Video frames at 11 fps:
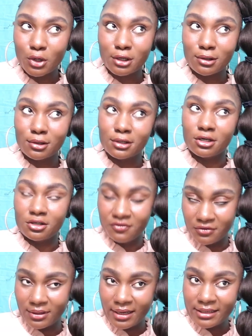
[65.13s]
want to look good
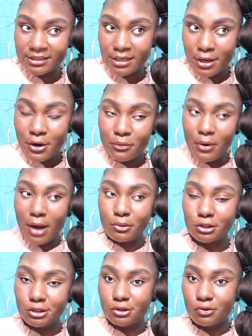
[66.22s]
for less? Why
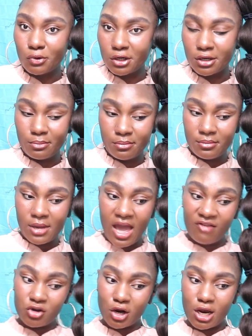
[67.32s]
wouldn't you want to
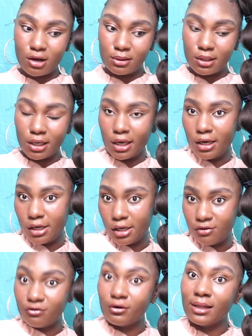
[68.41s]
have your hair looking
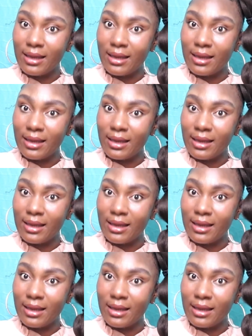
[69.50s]
good for